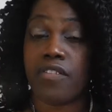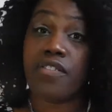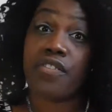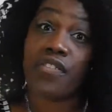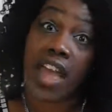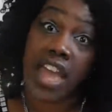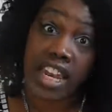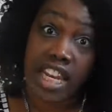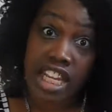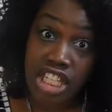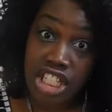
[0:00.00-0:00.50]

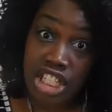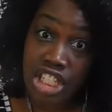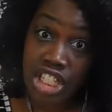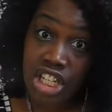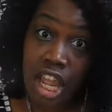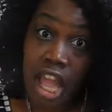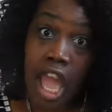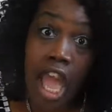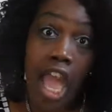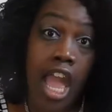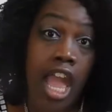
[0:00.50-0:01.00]
fetish
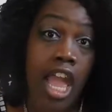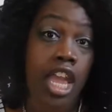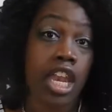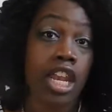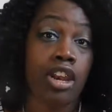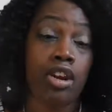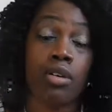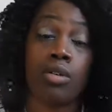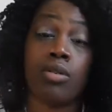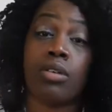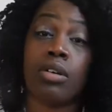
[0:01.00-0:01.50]
and
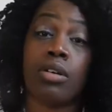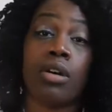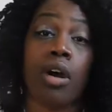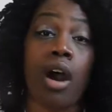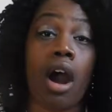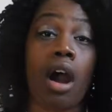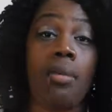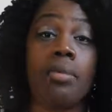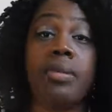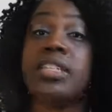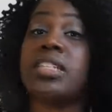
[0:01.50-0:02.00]
their own little
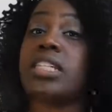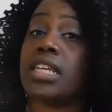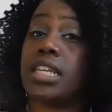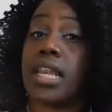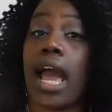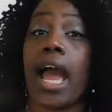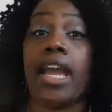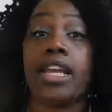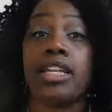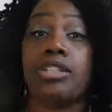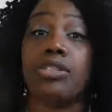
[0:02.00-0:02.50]
hobbies, and
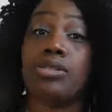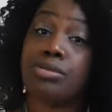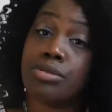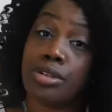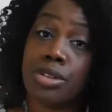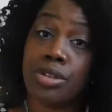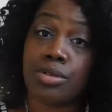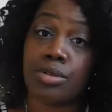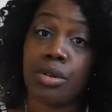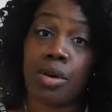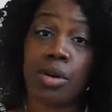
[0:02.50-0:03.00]
I do
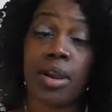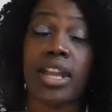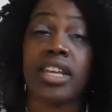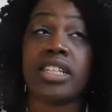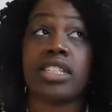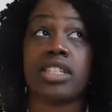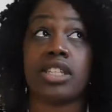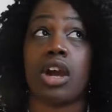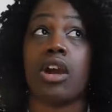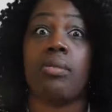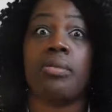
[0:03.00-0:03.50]
too. Okay,
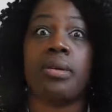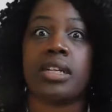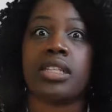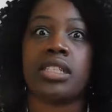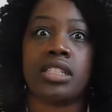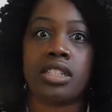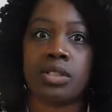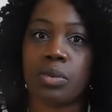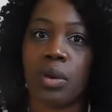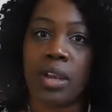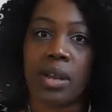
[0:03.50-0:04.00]

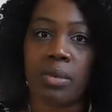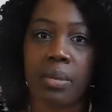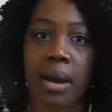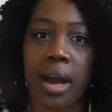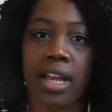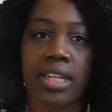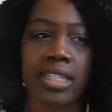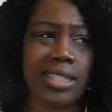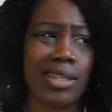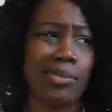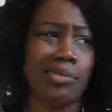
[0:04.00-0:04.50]
Starbucks is one of
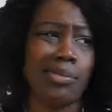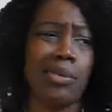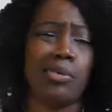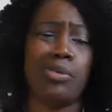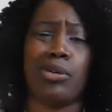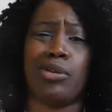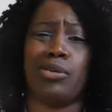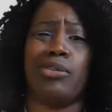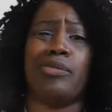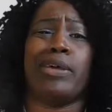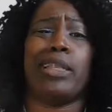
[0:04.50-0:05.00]
mine. Some
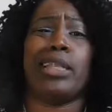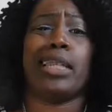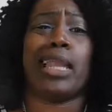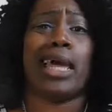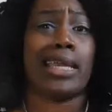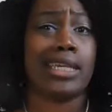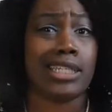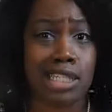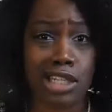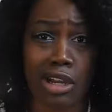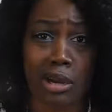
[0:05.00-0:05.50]
people don't even
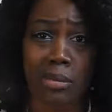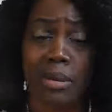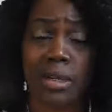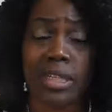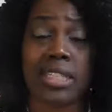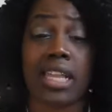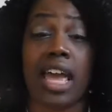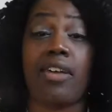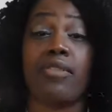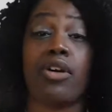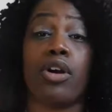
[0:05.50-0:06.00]
like
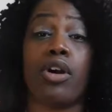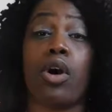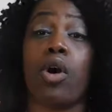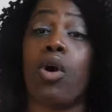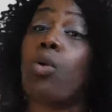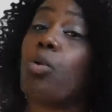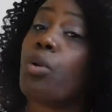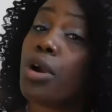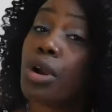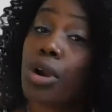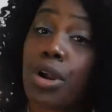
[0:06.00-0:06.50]
Starbucks. I have a
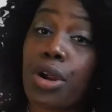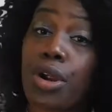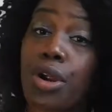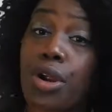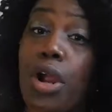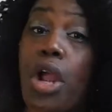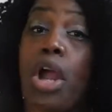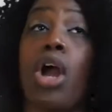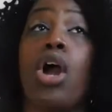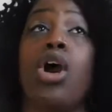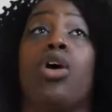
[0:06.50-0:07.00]

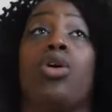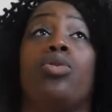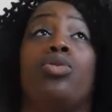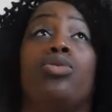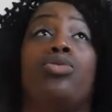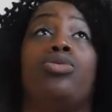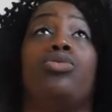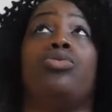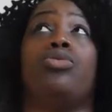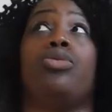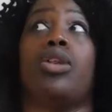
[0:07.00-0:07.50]
coworker who
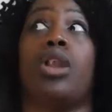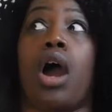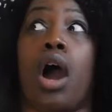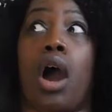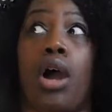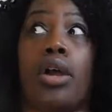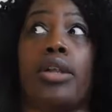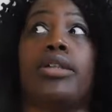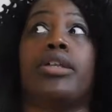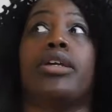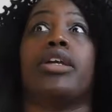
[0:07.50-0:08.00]
do
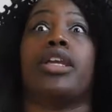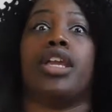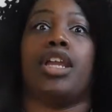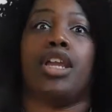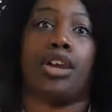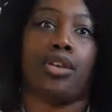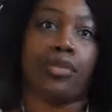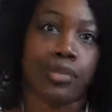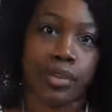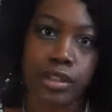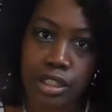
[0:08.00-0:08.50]
not
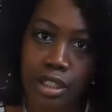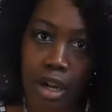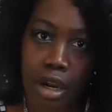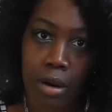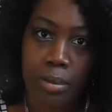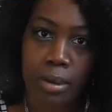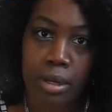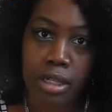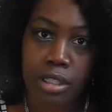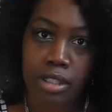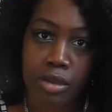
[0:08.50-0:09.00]
care for
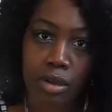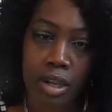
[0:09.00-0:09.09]
Starbucks.